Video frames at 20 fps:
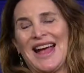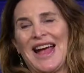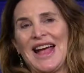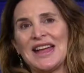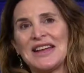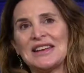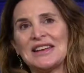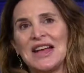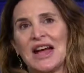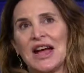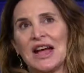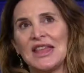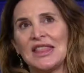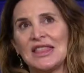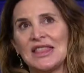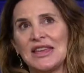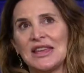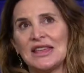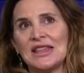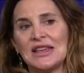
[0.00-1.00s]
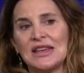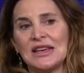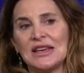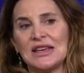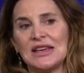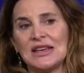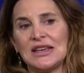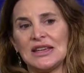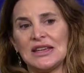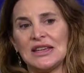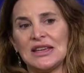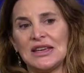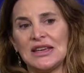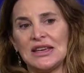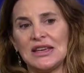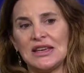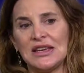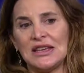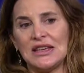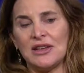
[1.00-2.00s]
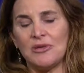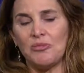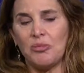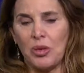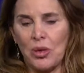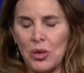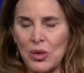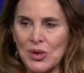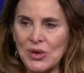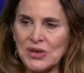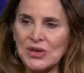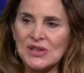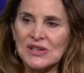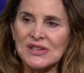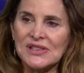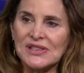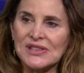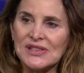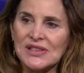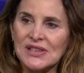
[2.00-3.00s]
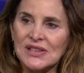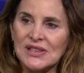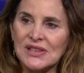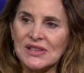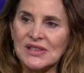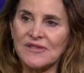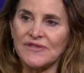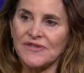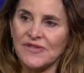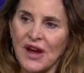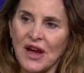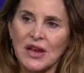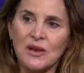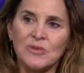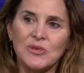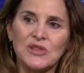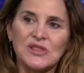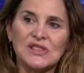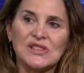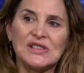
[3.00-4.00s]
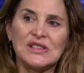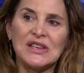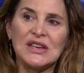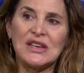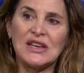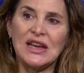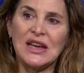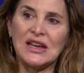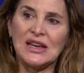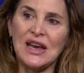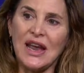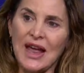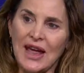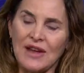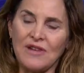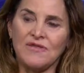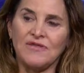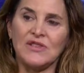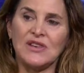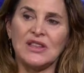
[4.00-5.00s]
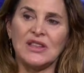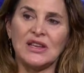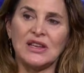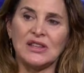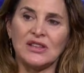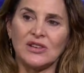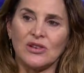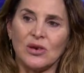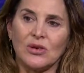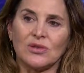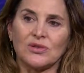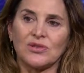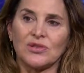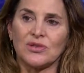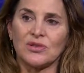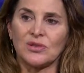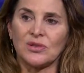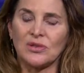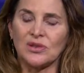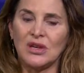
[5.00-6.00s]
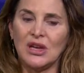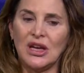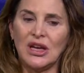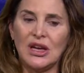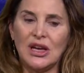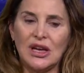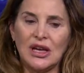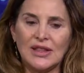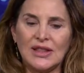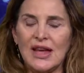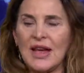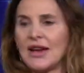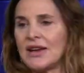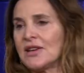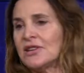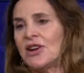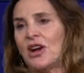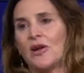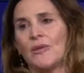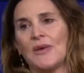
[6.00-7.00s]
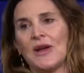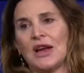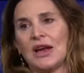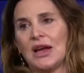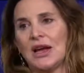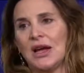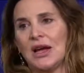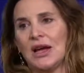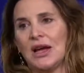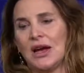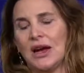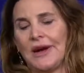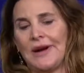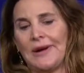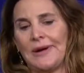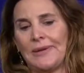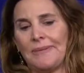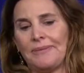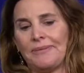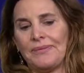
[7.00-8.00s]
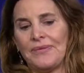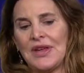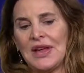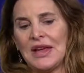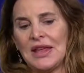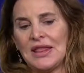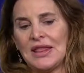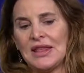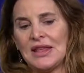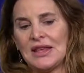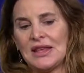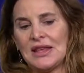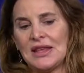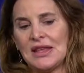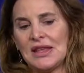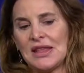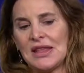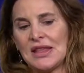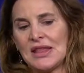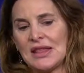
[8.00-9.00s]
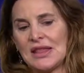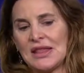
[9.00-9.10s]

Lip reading: And I think that the importance, the vibrancy and everything, the cultural, the economic, the